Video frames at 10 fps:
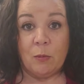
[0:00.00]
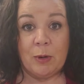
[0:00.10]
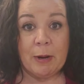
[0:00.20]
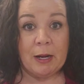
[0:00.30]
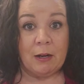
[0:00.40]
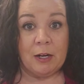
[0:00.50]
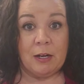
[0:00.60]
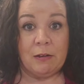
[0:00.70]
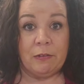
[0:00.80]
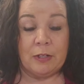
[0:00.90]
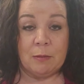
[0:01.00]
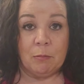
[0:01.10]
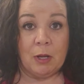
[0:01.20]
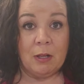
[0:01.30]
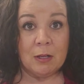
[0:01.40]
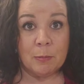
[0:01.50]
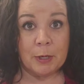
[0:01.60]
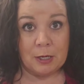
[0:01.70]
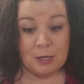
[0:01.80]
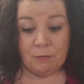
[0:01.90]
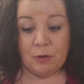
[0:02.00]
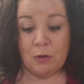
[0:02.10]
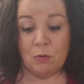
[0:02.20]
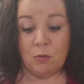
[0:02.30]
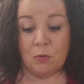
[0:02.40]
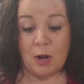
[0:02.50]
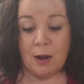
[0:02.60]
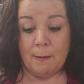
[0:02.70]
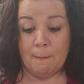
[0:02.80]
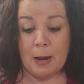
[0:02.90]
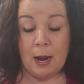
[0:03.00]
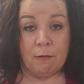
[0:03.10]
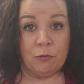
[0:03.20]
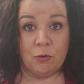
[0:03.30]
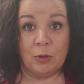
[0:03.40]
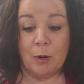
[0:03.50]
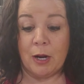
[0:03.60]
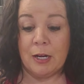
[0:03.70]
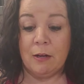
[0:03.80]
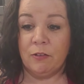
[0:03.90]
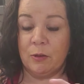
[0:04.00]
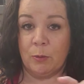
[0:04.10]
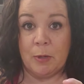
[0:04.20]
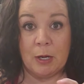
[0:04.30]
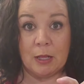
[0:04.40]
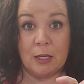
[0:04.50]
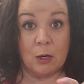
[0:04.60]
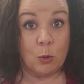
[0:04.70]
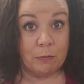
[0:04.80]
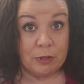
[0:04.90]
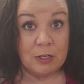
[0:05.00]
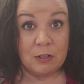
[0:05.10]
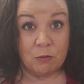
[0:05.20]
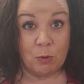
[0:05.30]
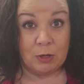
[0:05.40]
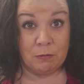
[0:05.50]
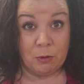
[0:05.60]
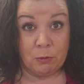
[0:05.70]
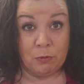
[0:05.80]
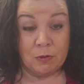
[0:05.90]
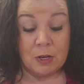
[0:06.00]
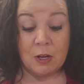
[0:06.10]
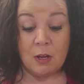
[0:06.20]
We buy our yeast in bulk, but if you have store-bought yeast, it would be the equivalent of one of those